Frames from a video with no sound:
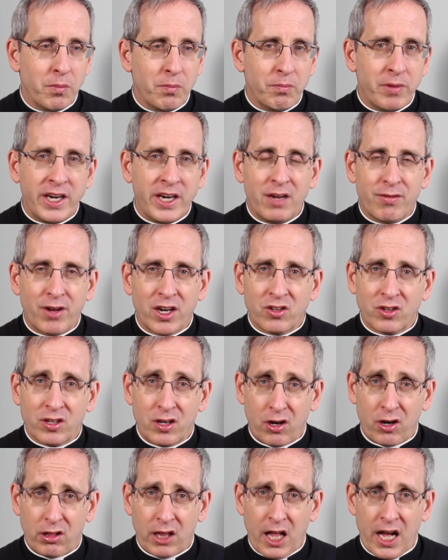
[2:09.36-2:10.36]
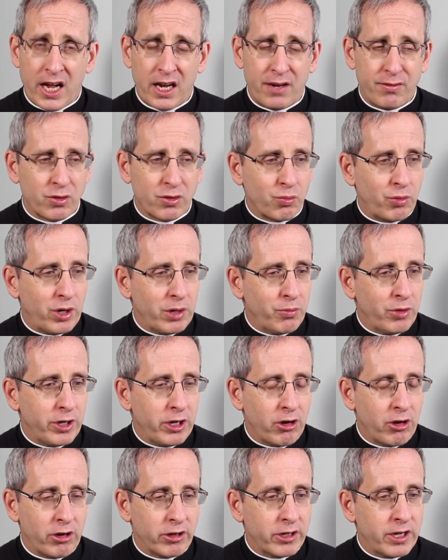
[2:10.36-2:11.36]
Many of us in our lives, when
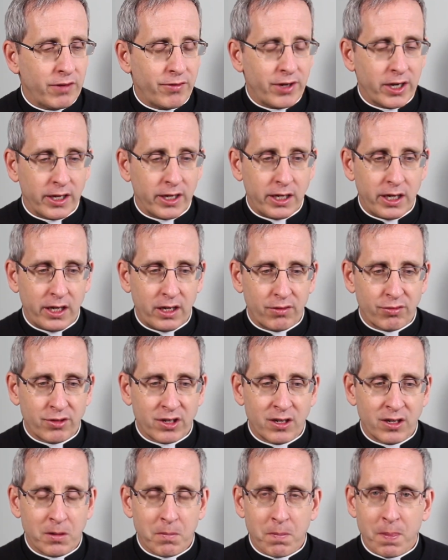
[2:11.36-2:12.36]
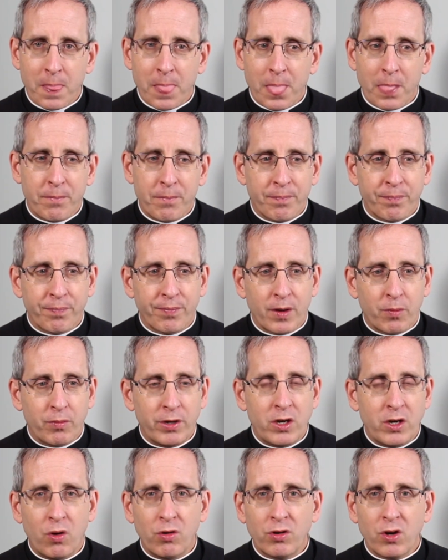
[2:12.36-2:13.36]
we are given a gift,
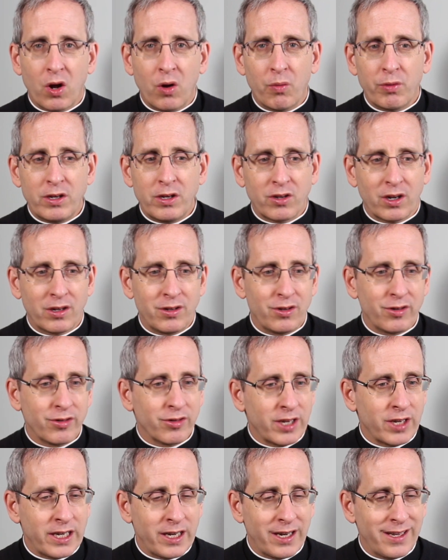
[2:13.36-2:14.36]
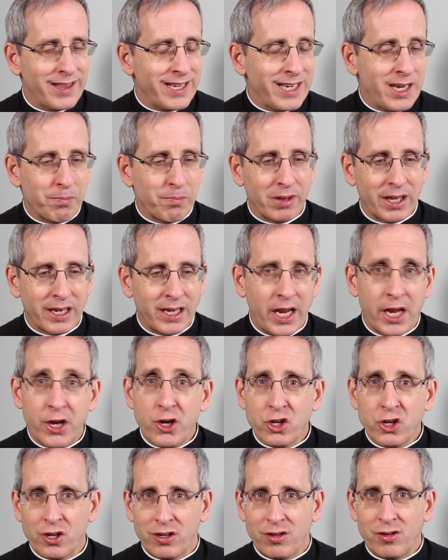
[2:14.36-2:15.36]
we don't always understand the
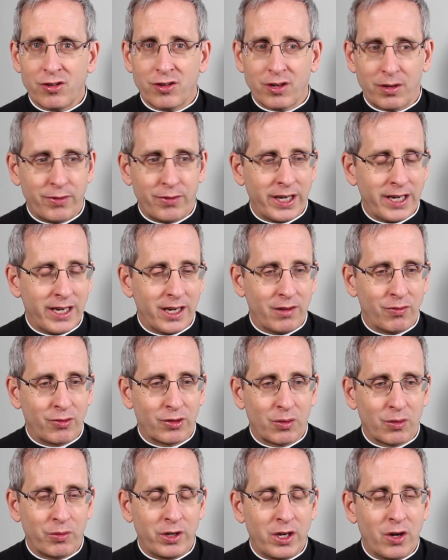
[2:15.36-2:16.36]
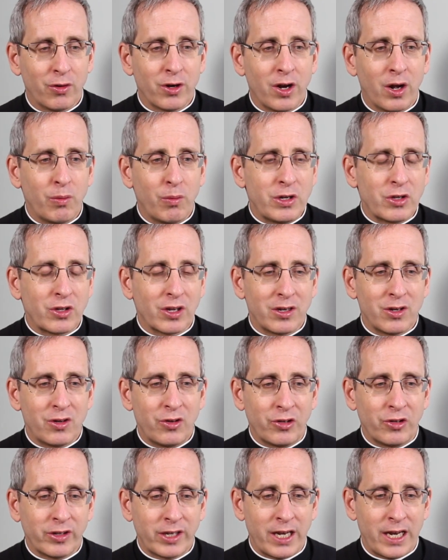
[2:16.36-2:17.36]
implications of the gift. We don't always
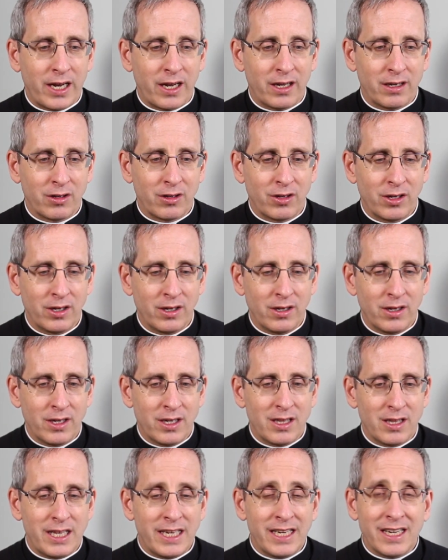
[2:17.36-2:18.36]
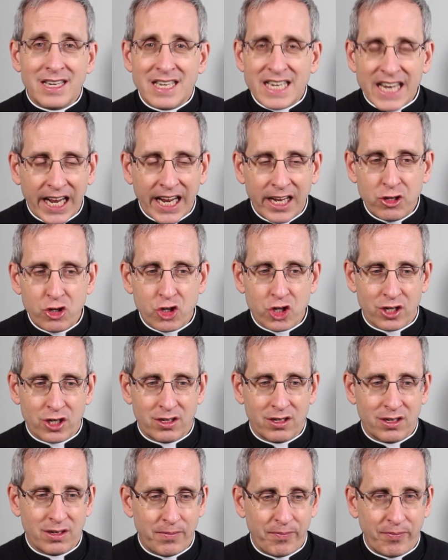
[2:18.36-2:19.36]
understand the
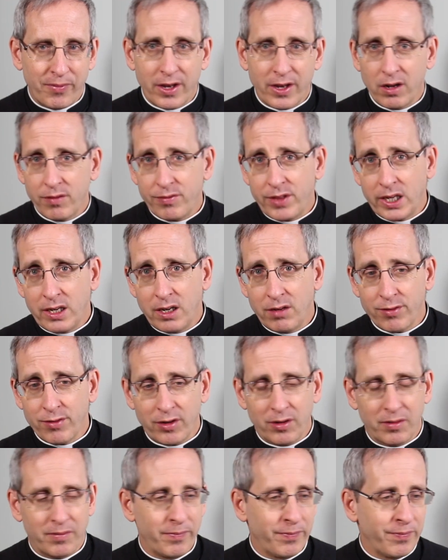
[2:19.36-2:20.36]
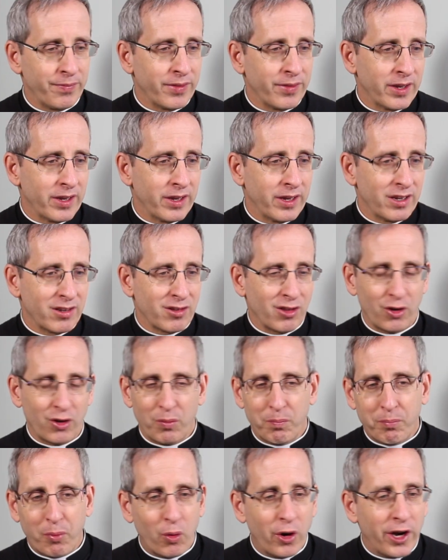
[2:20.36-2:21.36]
intention of the giver. This
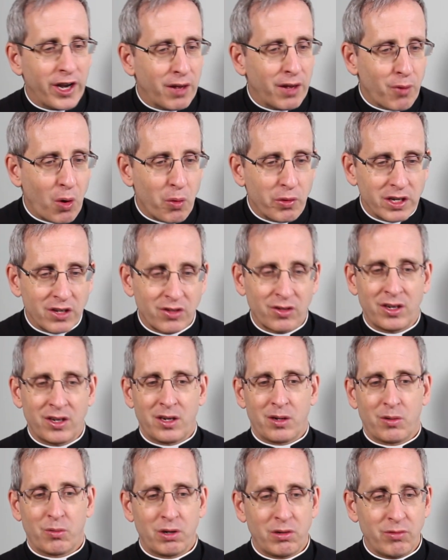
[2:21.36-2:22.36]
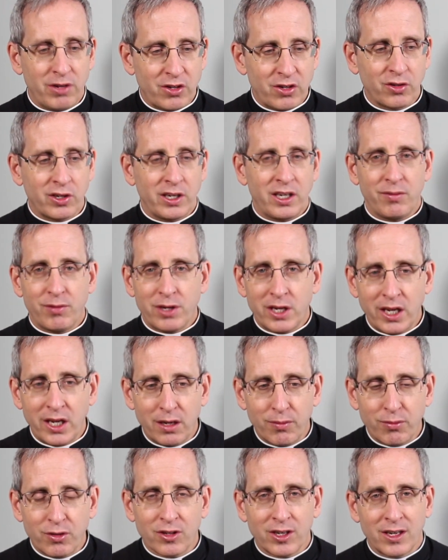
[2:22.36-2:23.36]
little boy, I've always would receive
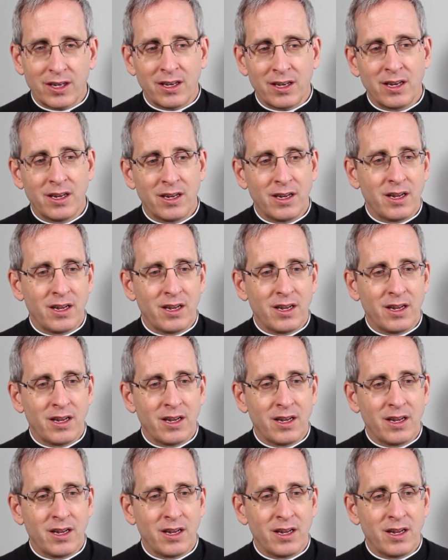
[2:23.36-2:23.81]
gifts, and